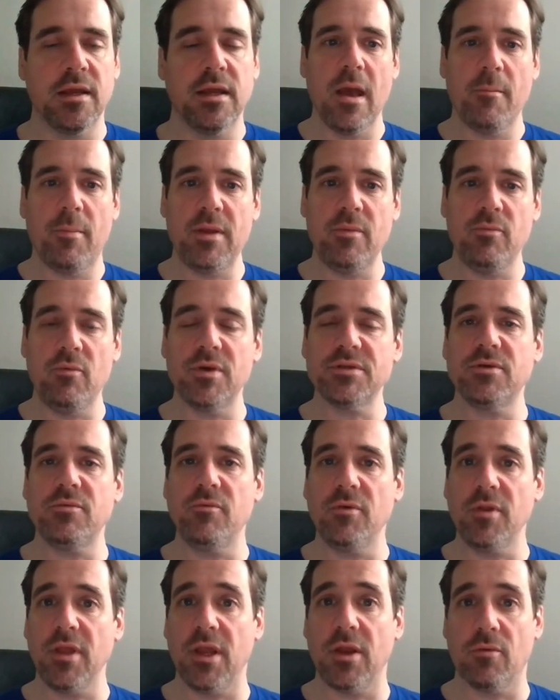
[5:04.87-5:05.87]
But he wasn't
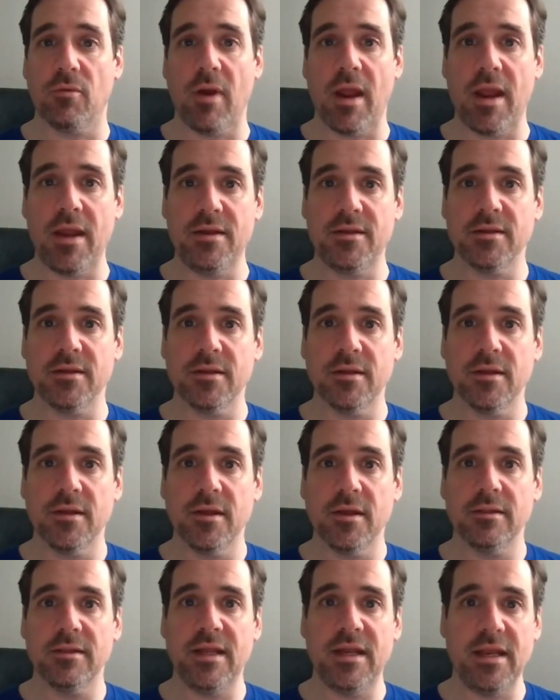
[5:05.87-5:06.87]
really great
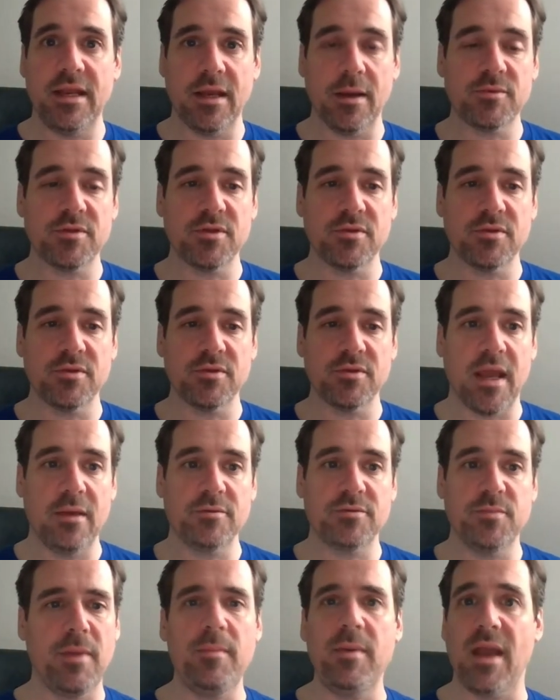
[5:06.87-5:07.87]
leading up to those
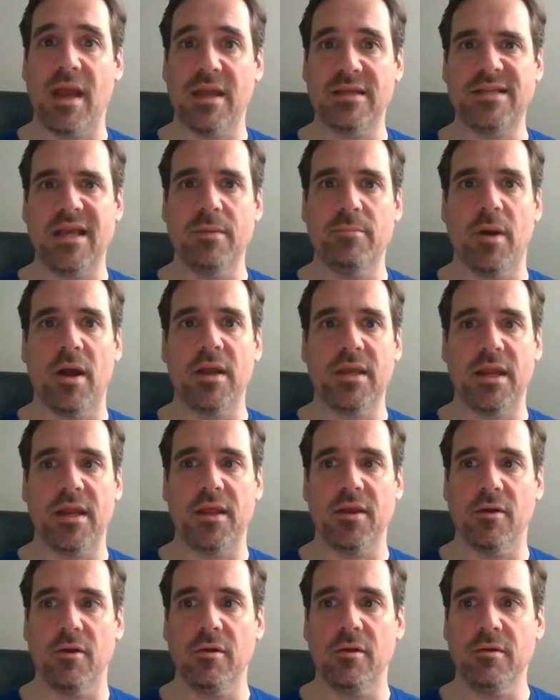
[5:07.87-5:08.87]
games. Maybe Isaiah Bond
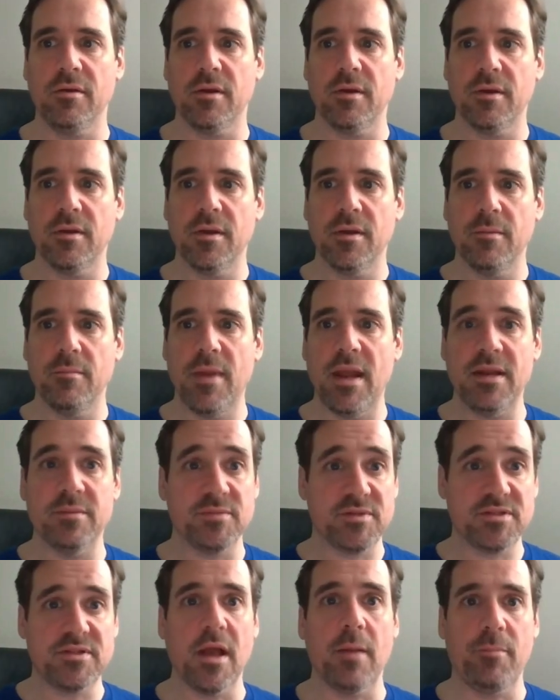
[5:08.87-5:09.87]
getting hurt made him
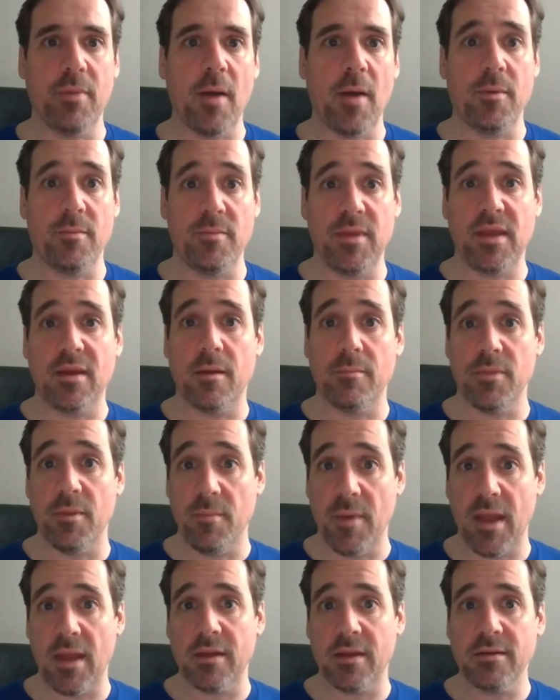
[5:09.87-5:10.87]
step up and become the
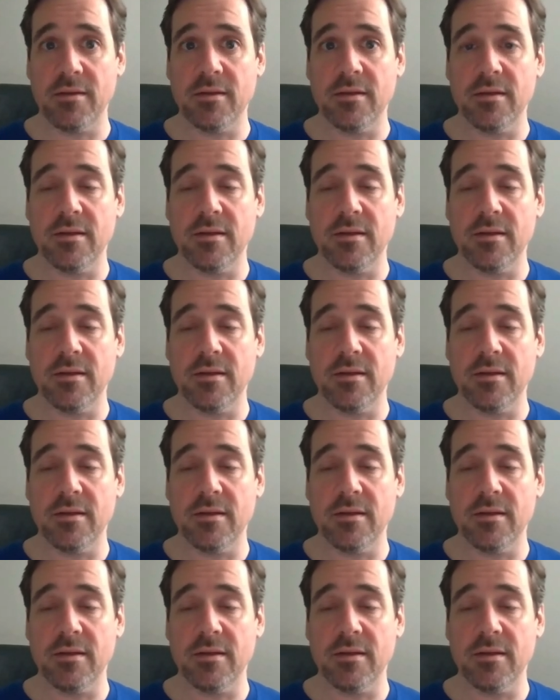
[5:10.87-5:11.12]
man.